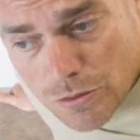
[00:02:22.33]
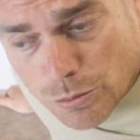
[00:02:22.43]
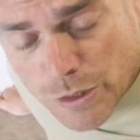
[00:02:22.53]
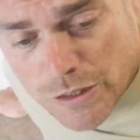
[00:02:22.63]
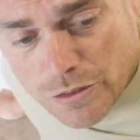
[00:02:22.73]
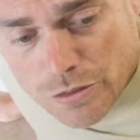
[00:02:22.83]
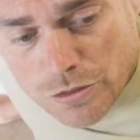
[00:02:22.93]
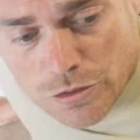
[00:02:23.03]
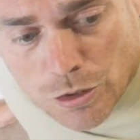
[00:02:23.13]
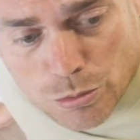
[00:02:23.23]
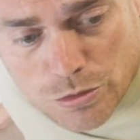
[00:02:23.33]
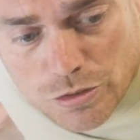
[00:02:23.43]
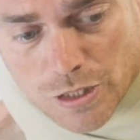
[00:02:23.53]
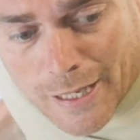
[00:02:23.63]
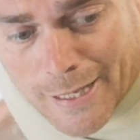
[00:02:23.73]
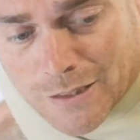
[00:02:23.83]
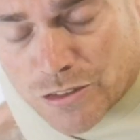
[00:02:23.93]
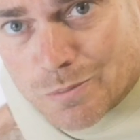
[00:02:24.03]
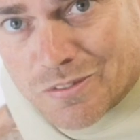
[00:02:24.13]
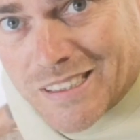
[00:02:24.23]
with salt and
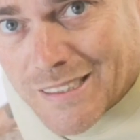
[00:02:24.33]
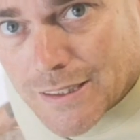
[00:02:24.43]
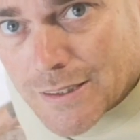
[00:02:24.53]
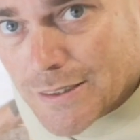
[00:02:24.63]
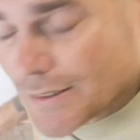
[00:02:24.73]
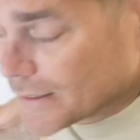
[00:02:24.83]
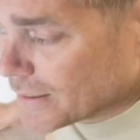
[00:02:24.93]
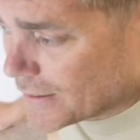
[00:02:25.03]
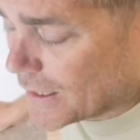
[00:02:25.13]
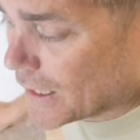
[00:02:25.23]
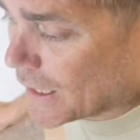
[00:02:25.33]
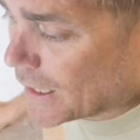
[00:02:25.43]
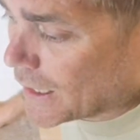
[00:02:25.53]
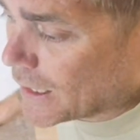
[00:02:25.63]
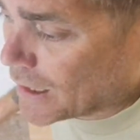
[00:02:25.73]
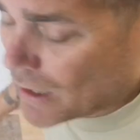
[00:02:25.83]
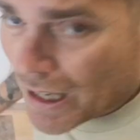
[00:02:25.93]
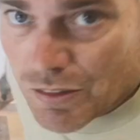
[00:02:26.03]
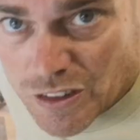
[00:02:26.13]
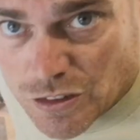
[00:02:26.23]
some vinegar,
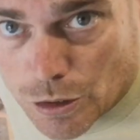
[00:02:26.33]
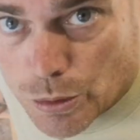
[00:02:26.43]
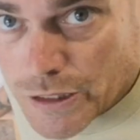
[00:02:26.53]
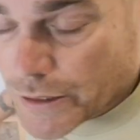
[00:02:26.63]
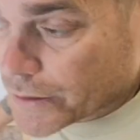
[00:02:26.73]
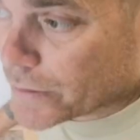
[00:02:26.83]
heavily salted.